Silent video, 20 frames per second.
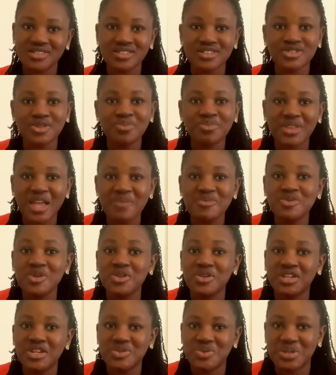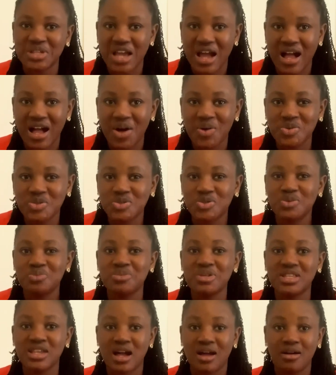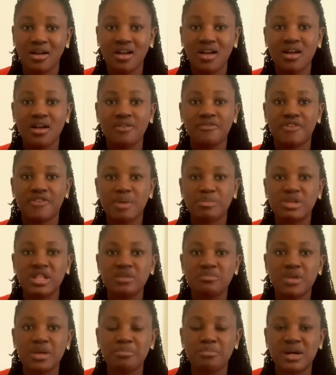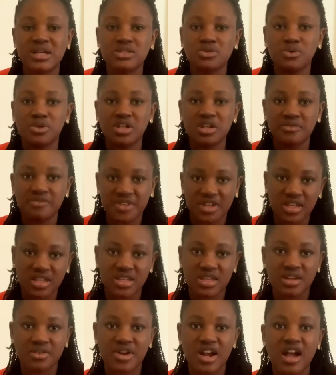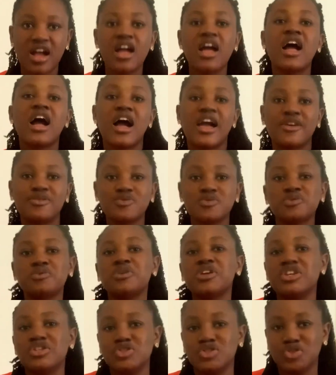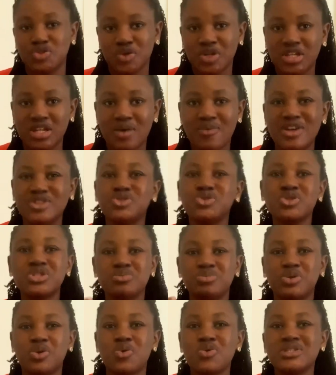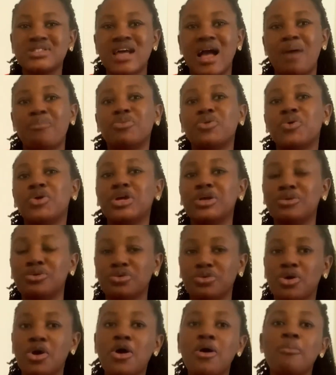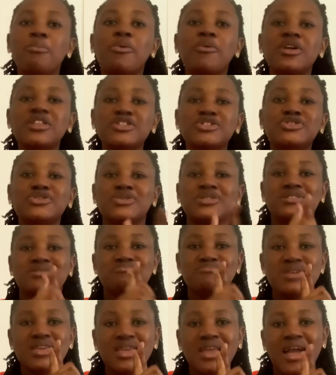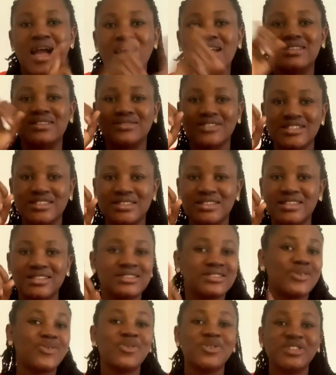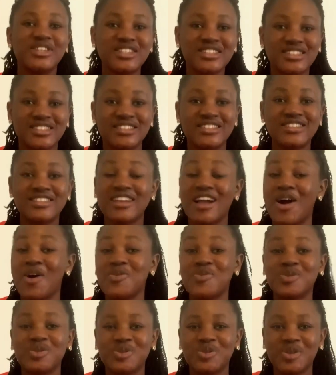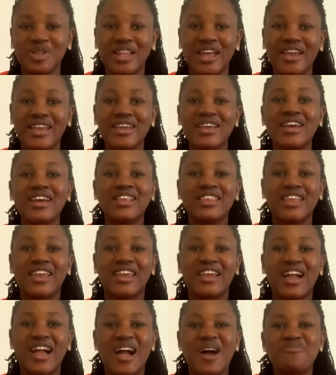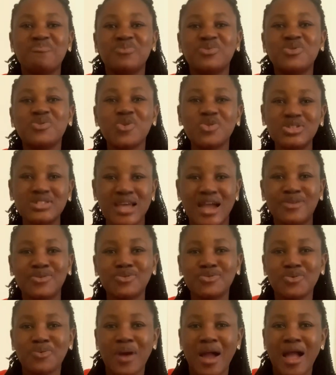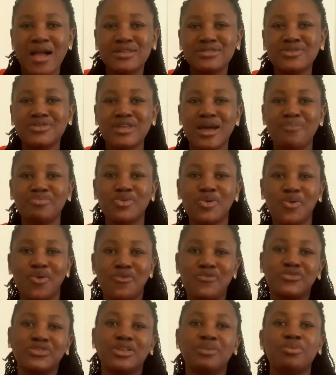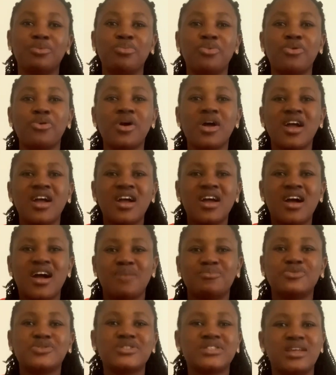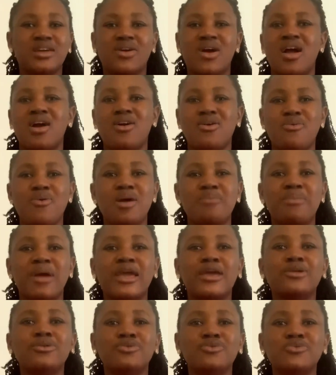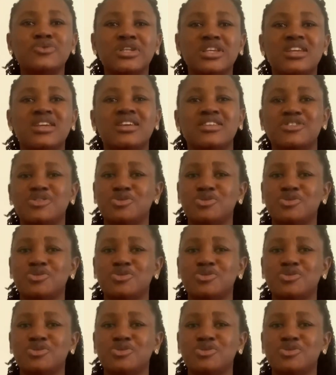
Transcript: Sometimes when you get to their house, you meet their family members or living carer. I also enjoy that one just because I'm not alone. But when it's just me and the resident, honestly, I would not lie. Like I don't know why. It's not that I'm not comfortable, but I'm just like, why am I alone here?